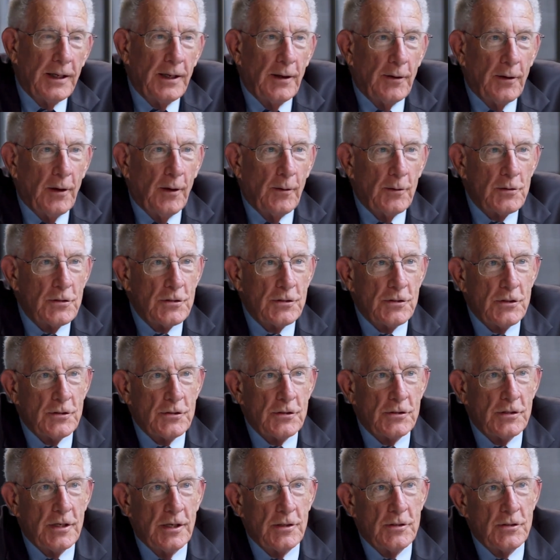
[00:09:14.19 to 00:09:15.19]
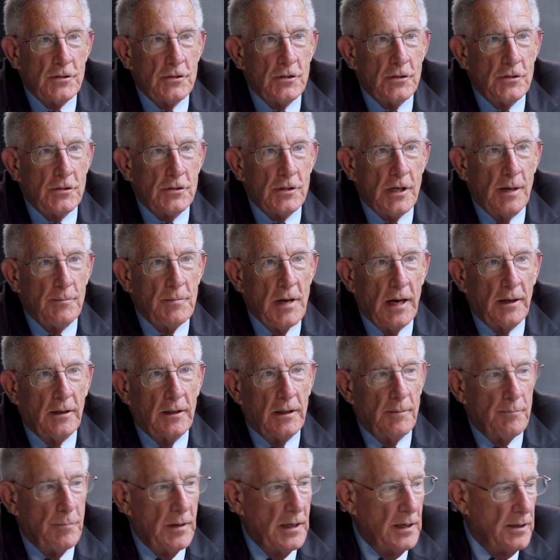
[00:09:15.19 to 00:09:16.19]
You know, it's just I'm not
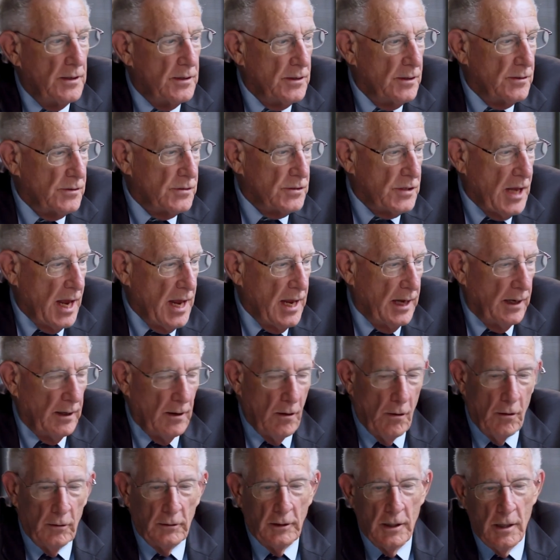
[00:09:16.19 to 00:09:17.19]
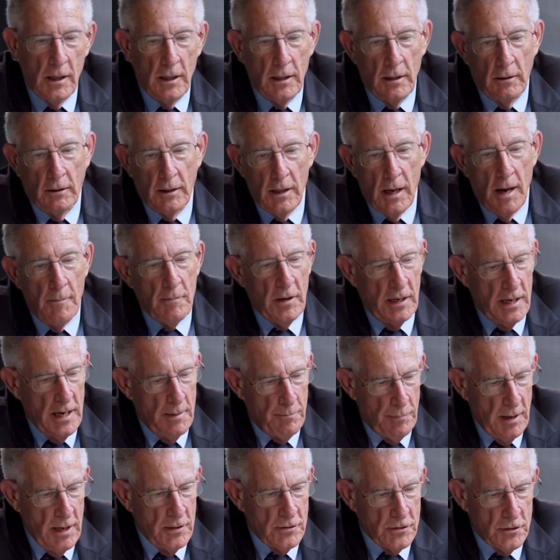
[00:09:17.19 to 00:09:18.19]
going to be saying, oh, I'm going
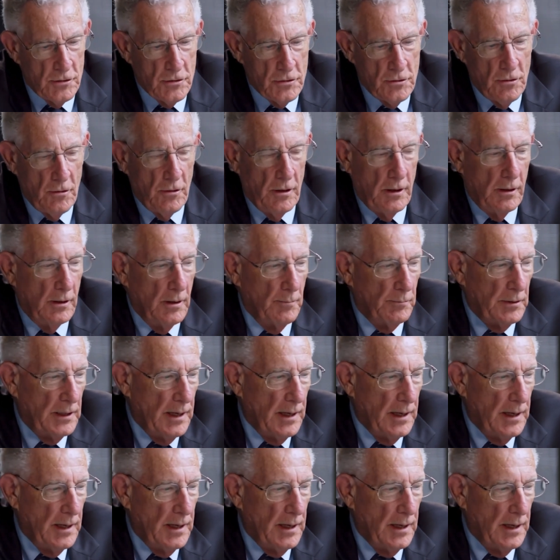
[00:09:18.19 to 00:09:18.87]
to eat pizza, sure.